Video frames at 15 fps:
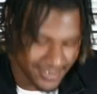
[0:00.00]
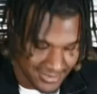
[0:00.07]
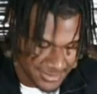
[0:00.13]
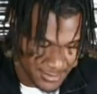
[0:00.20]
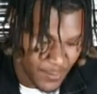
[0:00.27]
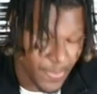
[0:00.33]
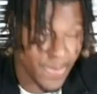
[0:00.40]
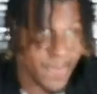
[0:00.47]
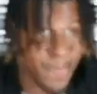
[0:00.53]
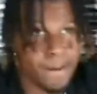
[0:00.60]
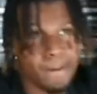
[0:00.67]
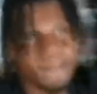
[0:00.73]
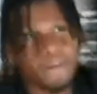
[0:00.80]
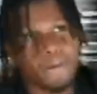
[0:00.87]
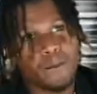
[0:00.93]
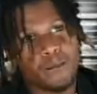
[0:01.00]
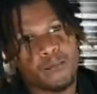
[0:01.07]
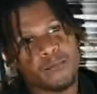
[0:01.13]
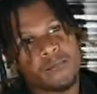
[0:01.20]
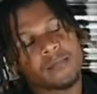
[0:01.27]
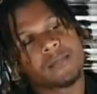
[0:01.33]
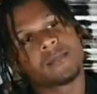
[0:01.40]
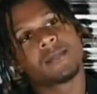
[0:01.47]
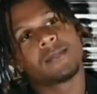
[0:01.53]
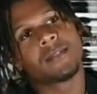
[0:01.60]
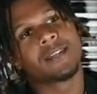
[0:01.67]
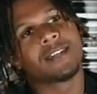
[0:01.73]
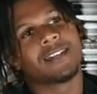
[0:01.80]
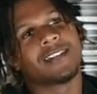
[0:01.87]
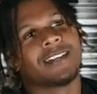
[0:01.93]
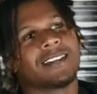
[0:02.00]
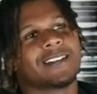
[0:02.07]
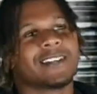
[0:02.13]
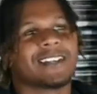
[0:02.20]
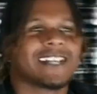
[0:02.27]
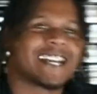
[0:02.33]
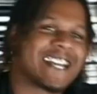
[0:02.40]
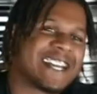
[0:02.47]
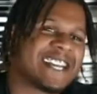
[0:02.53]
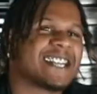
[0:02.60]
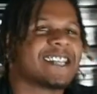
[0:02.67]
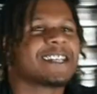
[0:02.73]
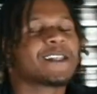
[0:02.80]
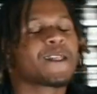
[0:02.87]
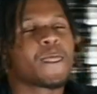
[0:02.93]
Stepped up on the block, man. It's awesome to